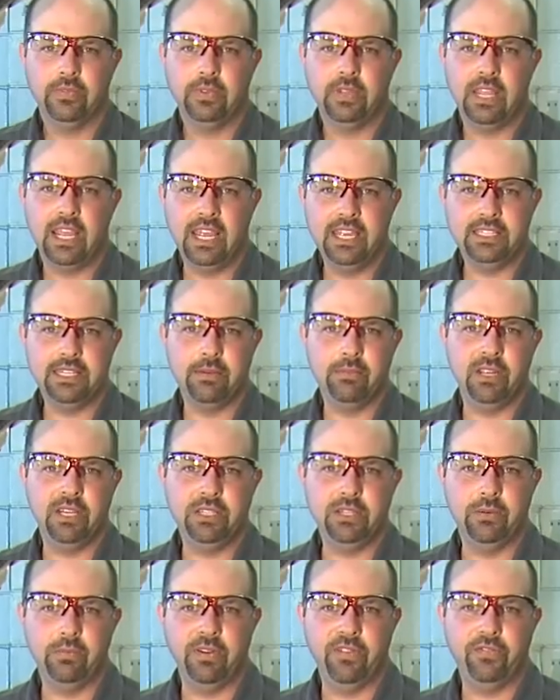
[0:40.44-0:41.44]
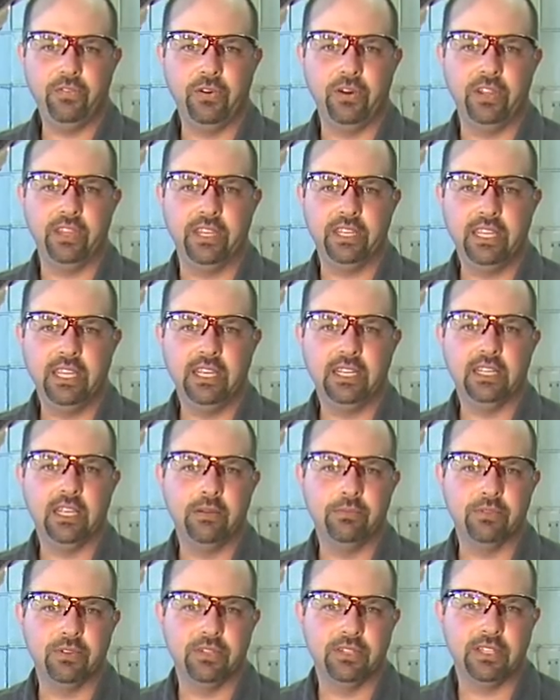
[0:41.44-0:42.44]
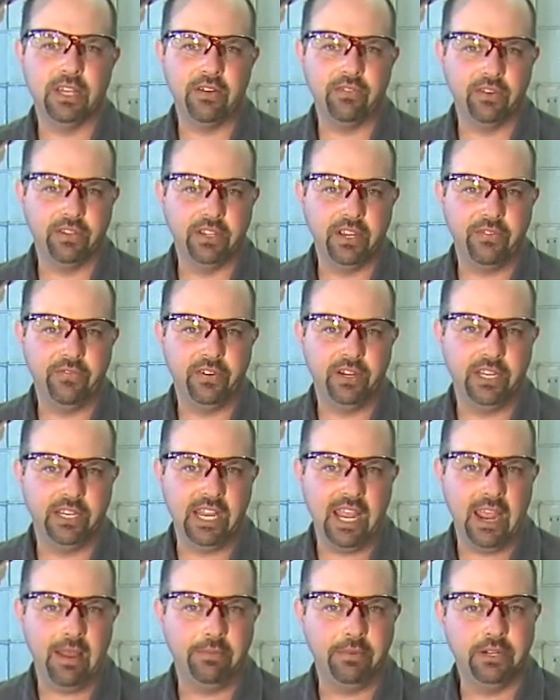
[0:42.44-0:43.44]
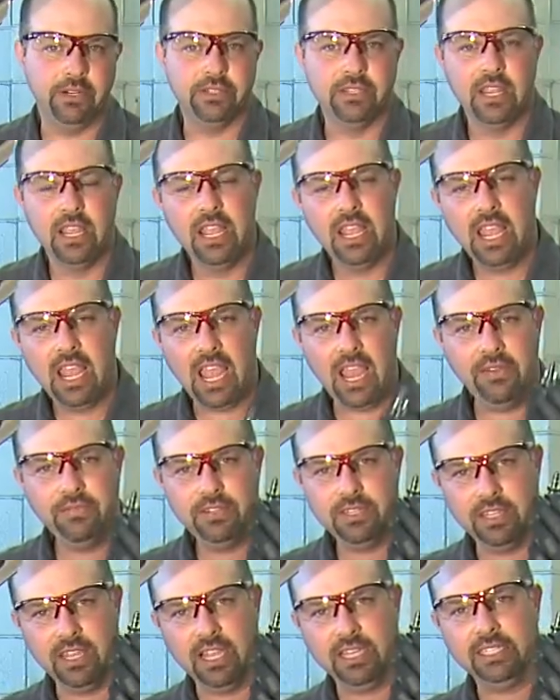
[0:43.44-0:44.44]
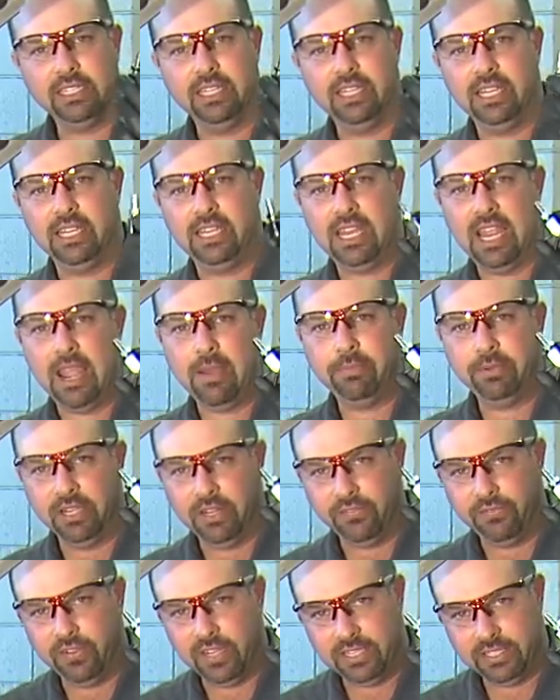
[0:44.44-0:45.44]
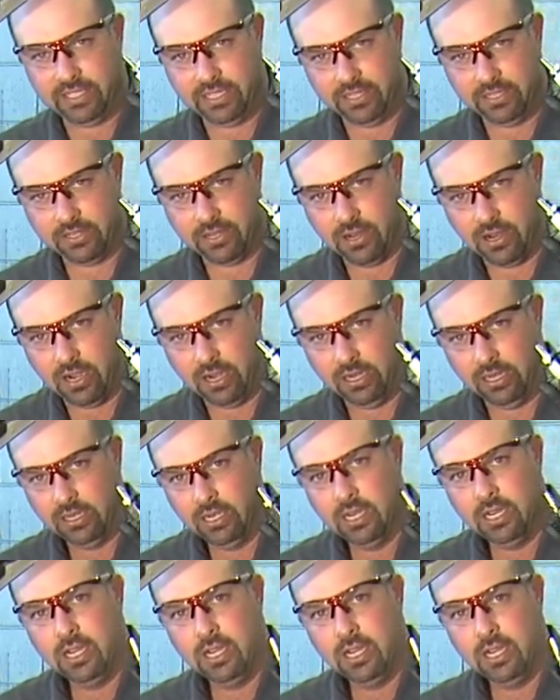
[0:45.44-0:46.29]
As I mentioned before, the kit comes with several different adapters. I've selected the adapter that fits this car.